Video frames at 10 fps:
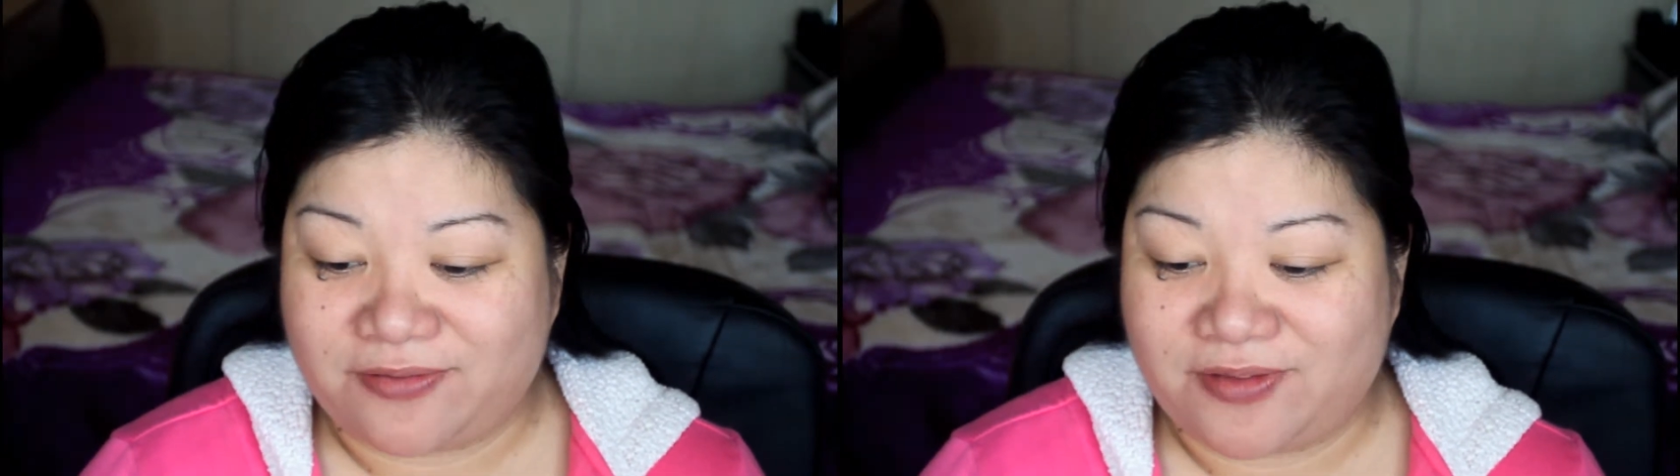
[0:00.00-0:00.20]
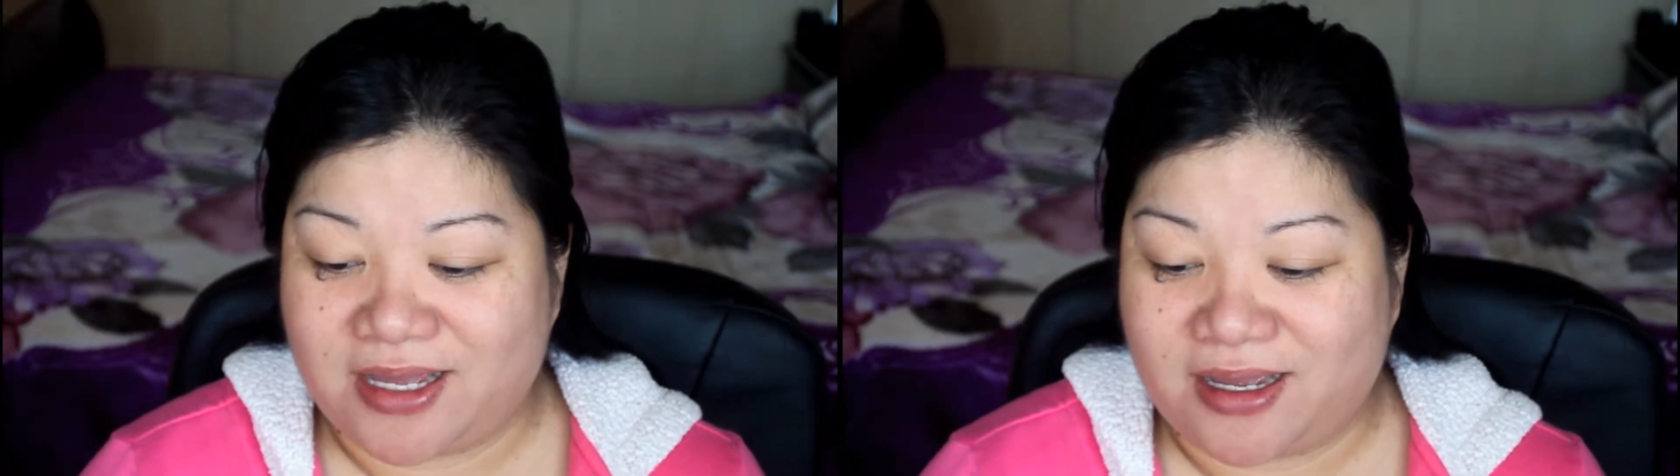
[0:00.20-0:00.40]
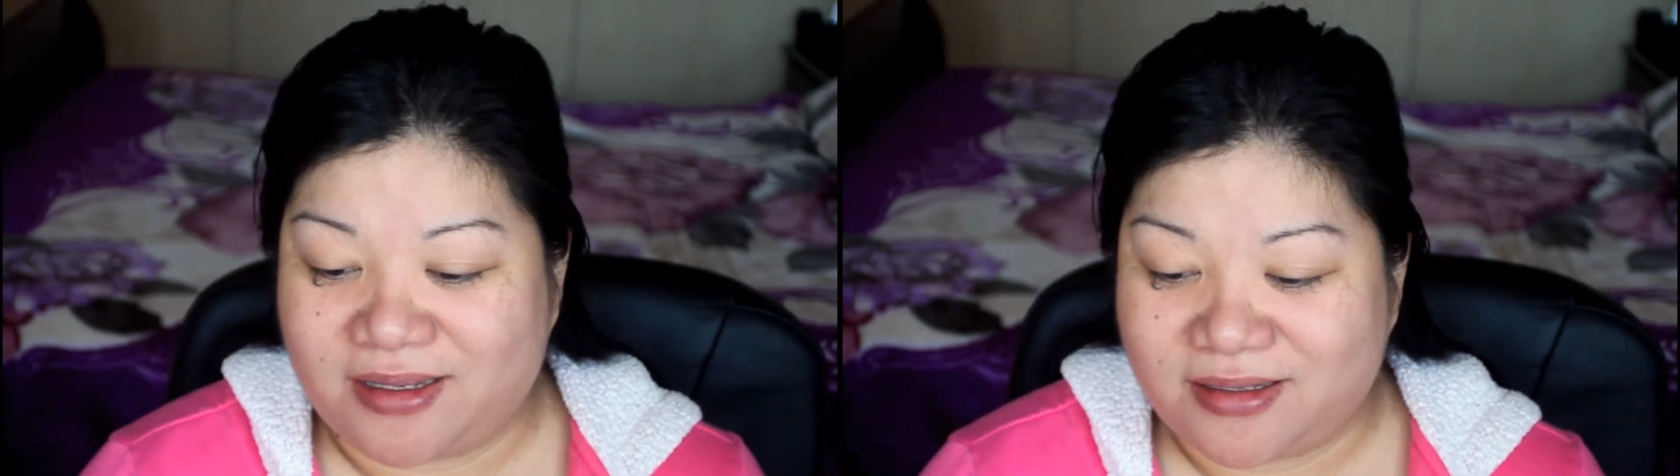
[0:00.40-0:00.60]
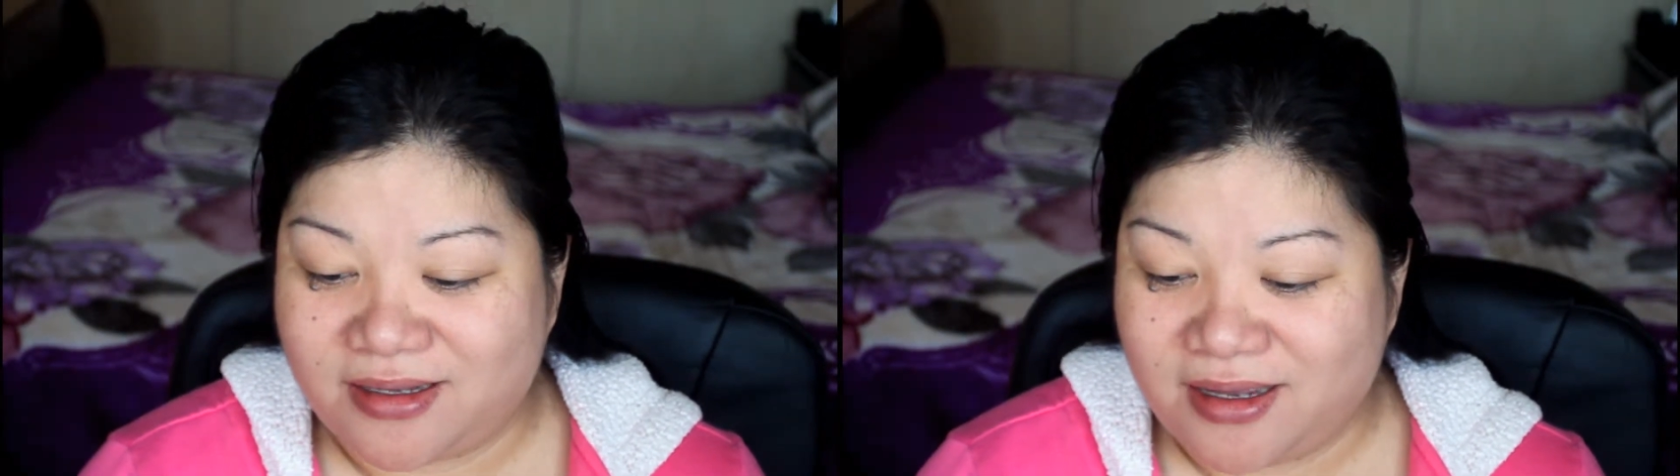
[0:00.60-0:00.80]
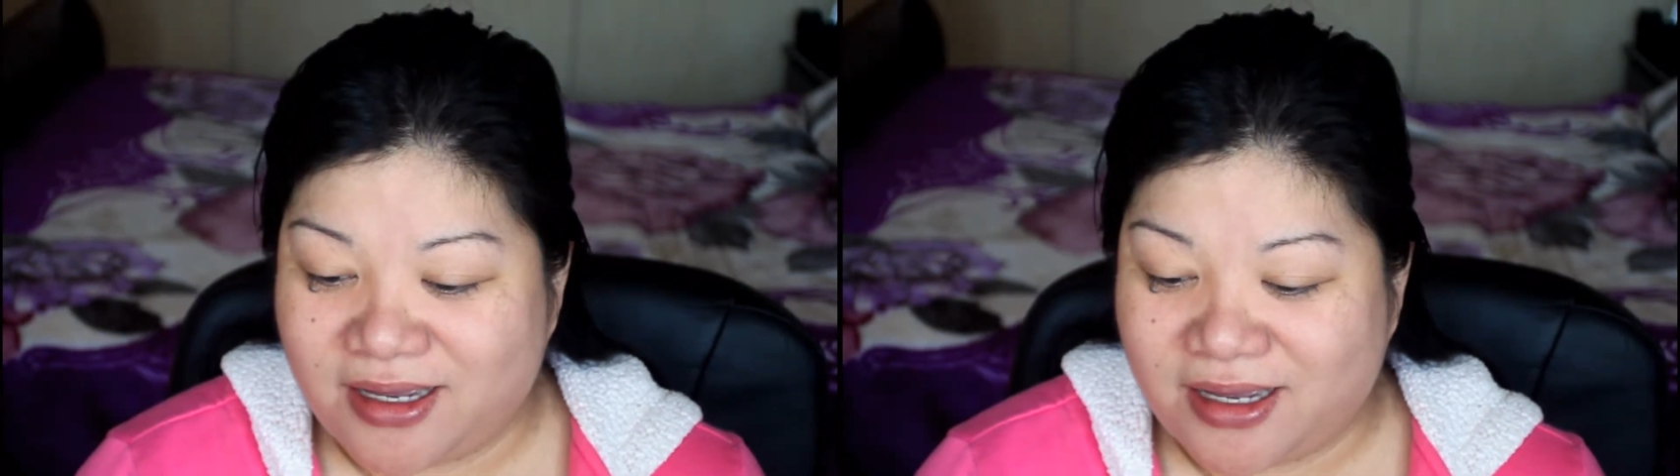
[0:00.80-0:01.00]
that
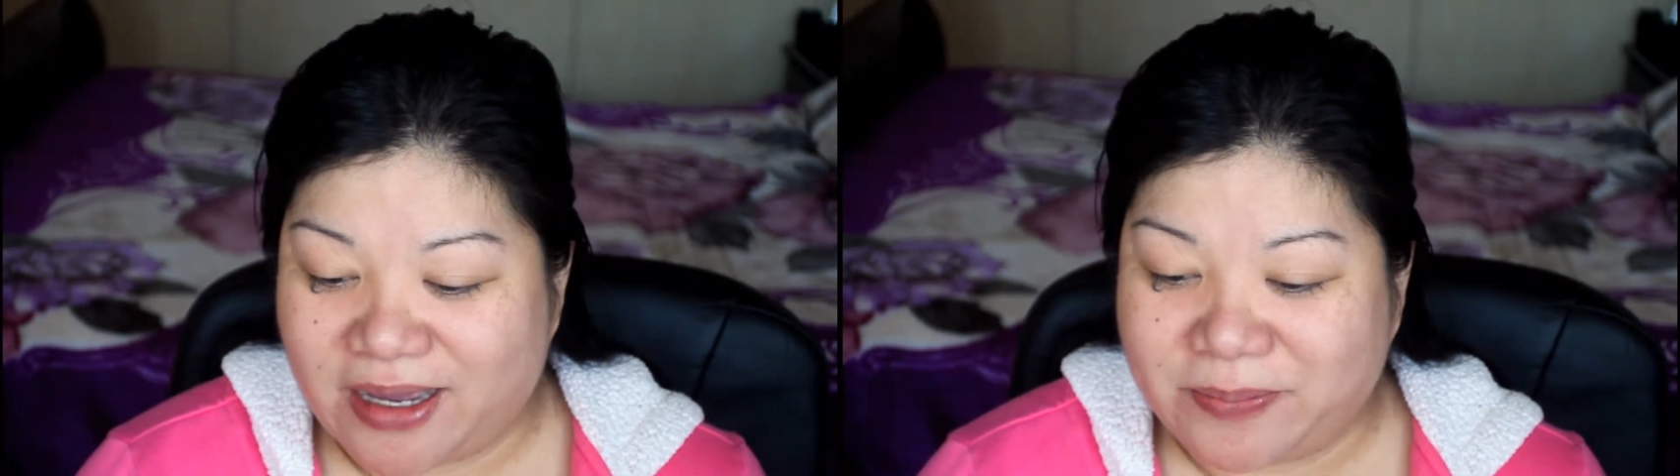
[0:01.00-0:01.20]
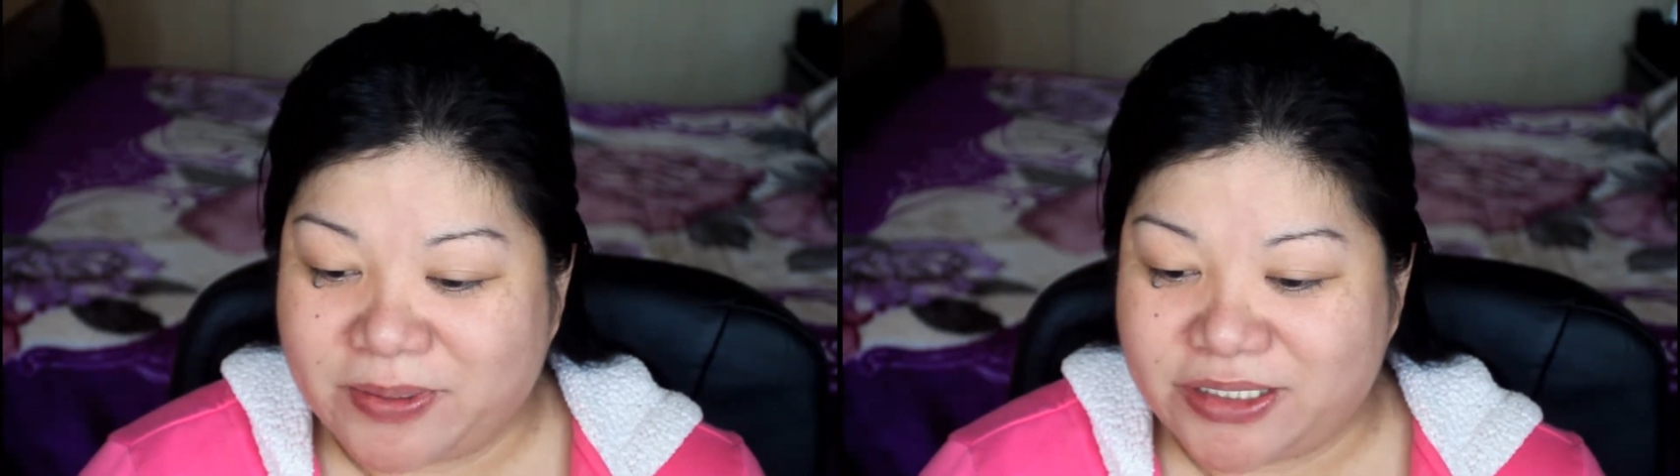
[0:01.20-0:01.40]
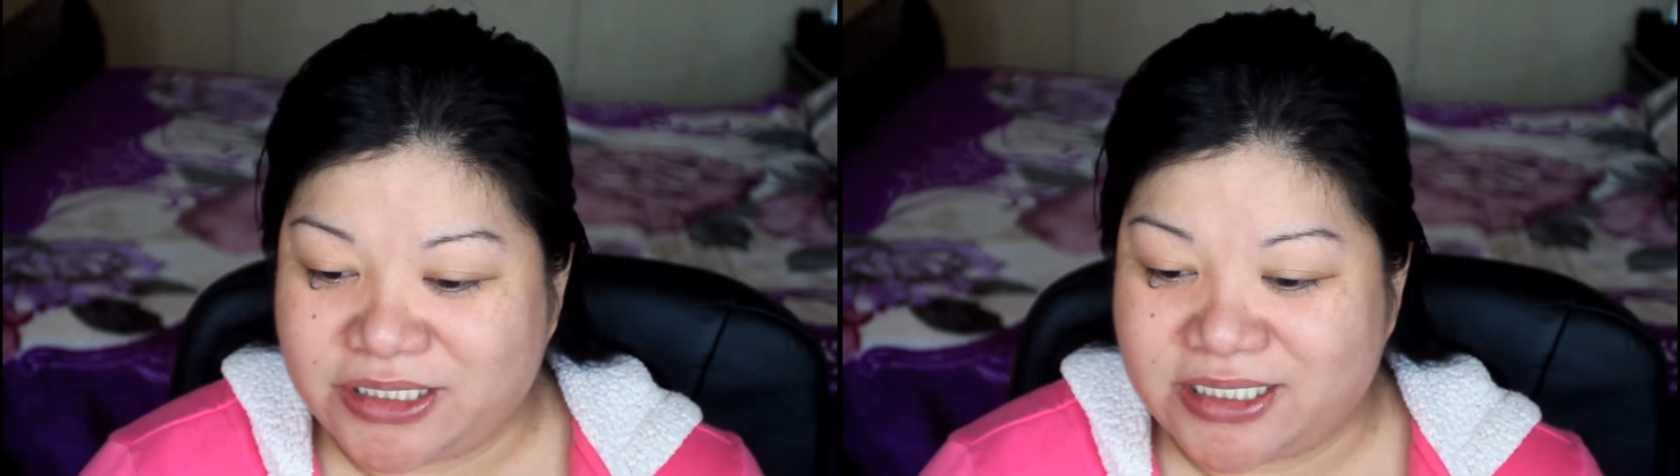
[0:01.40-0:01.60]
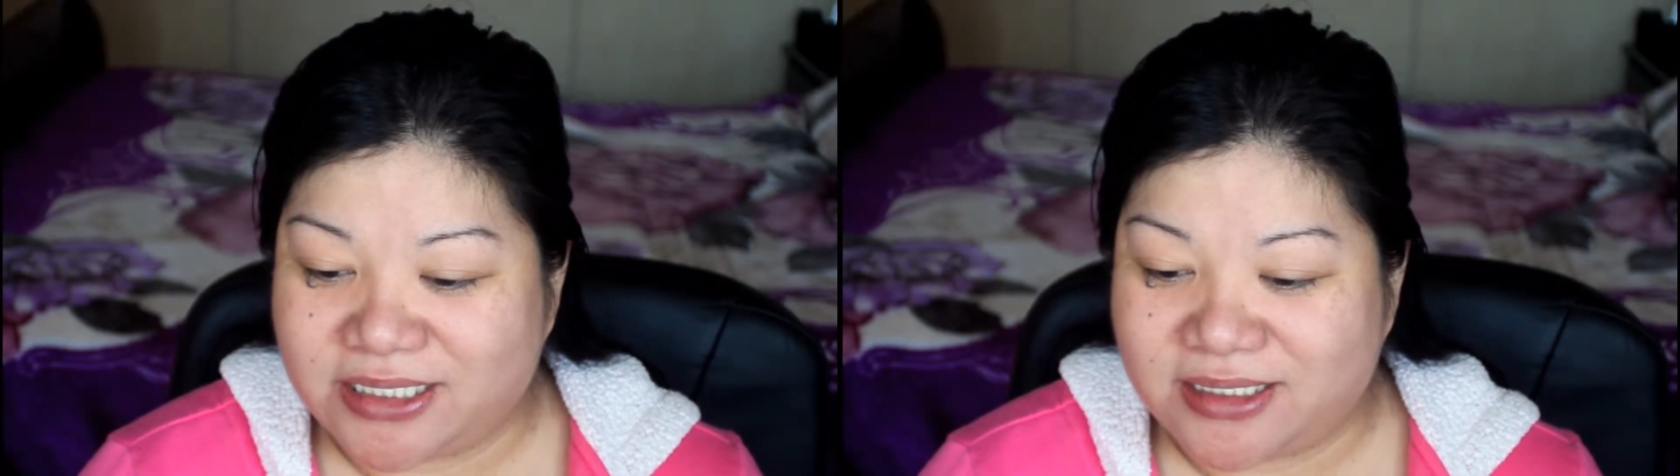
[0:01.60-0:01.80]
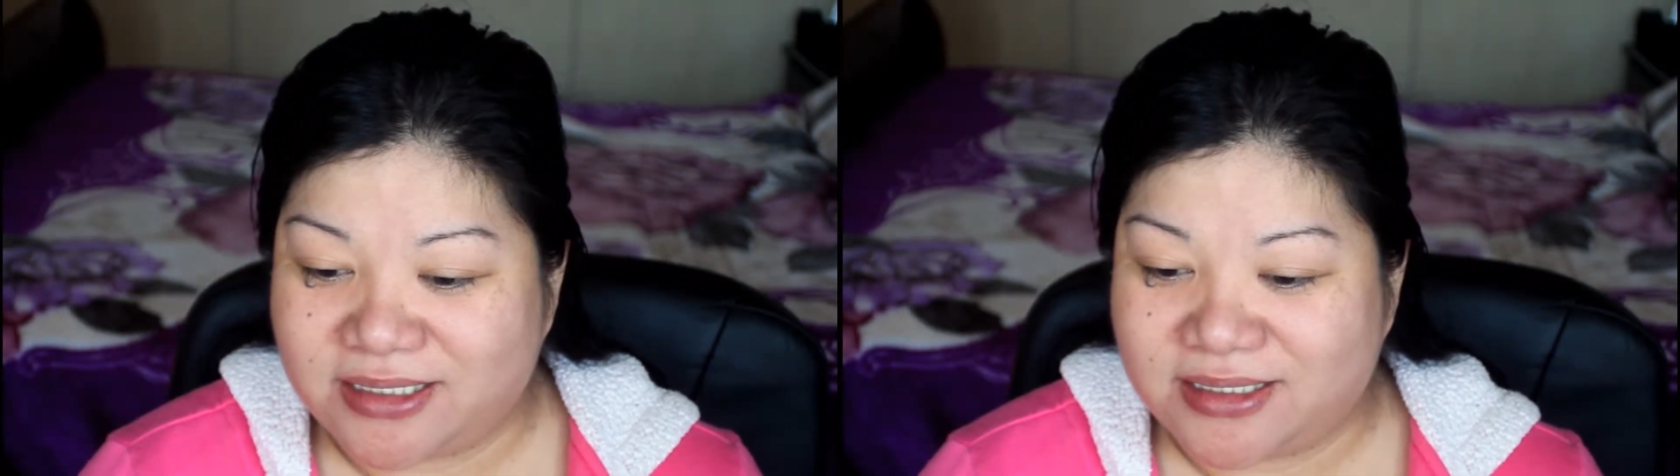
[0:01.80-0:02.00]
I
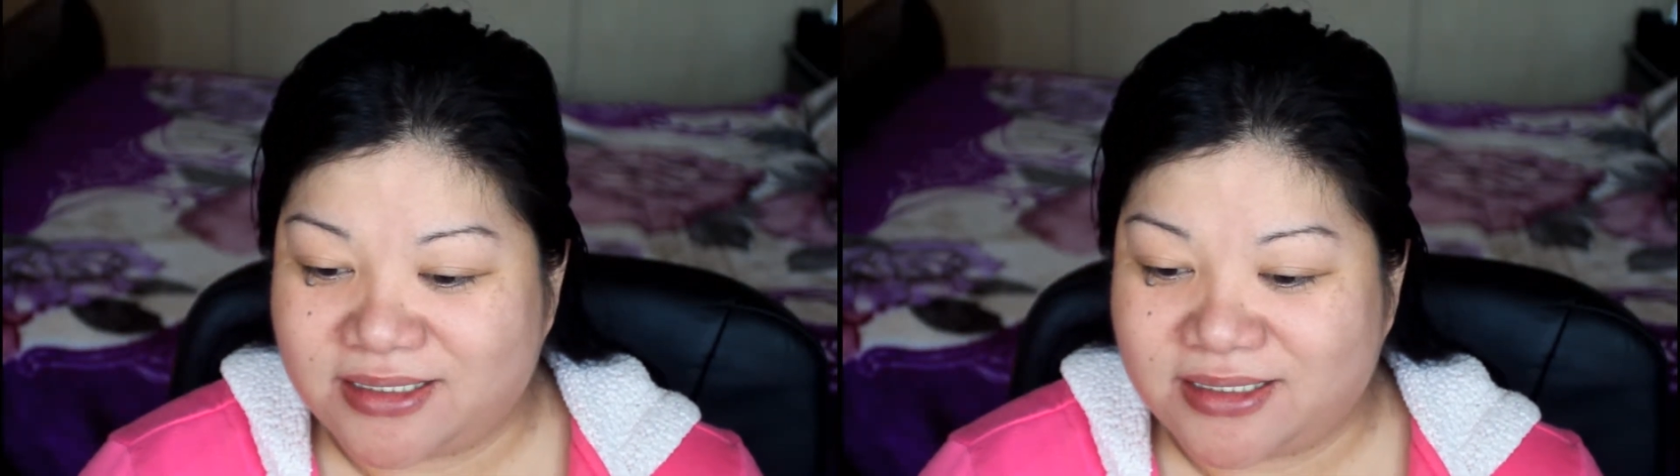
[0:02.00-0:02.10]
purchased